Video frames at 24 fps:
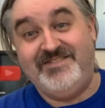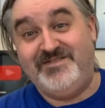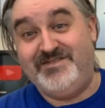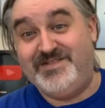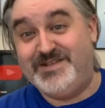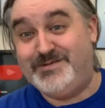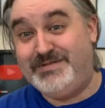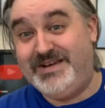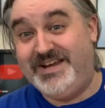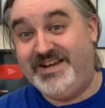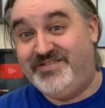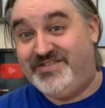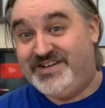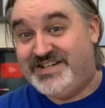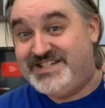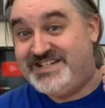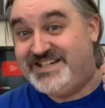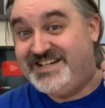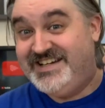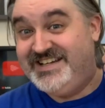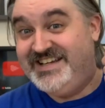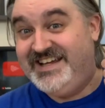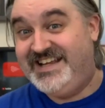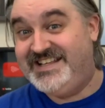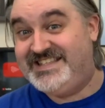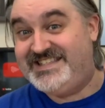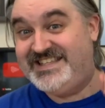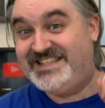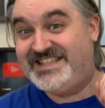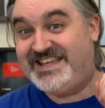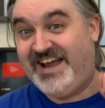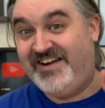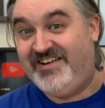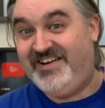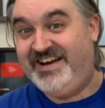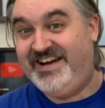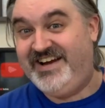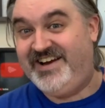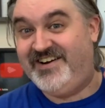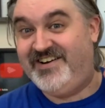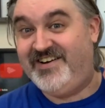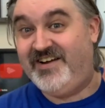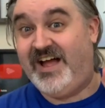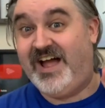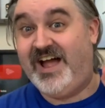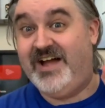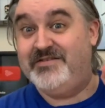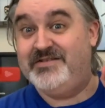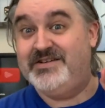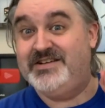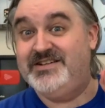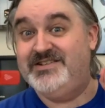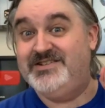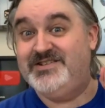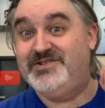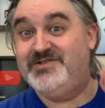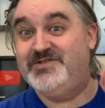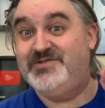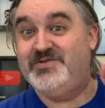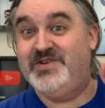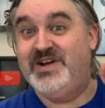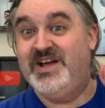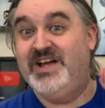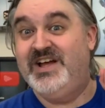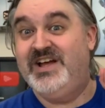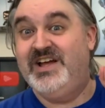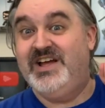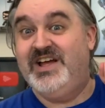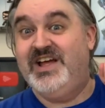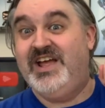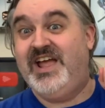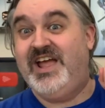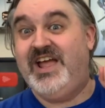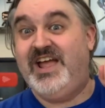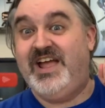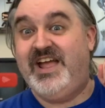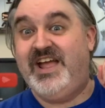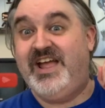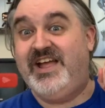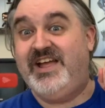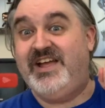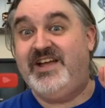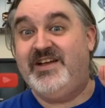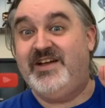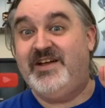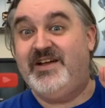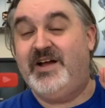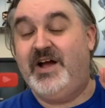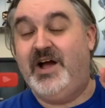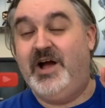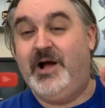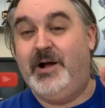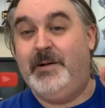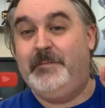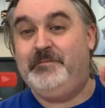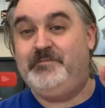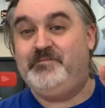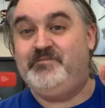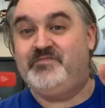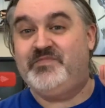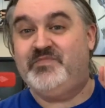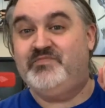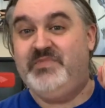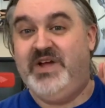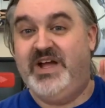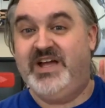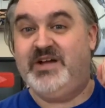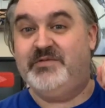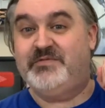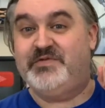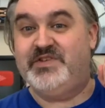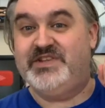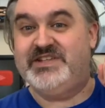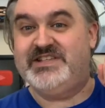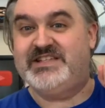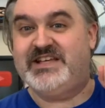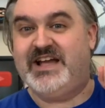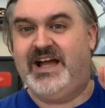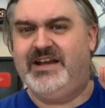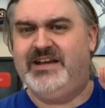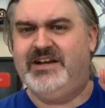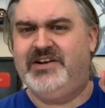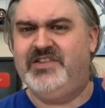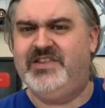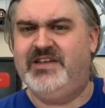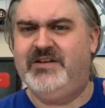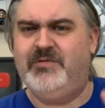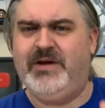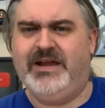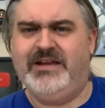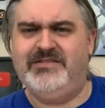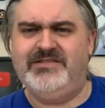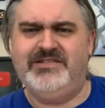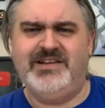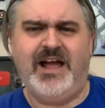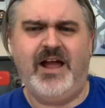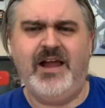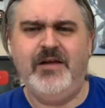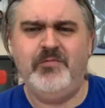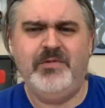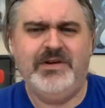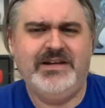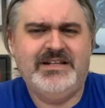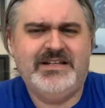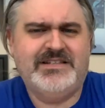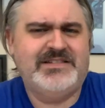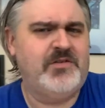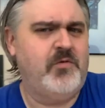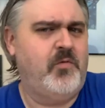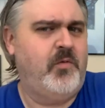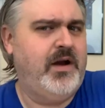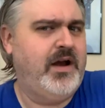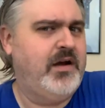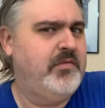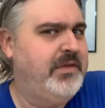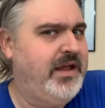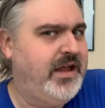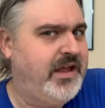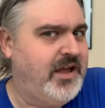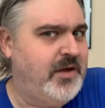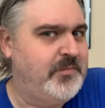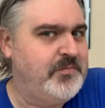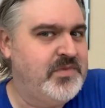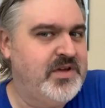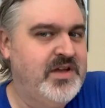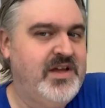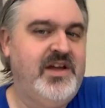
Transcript: Speaking of which, it's this guy right here. I'm gonna do a Um, makeup for this guy. And you think, wait, Nightwing doesn't wear makeup.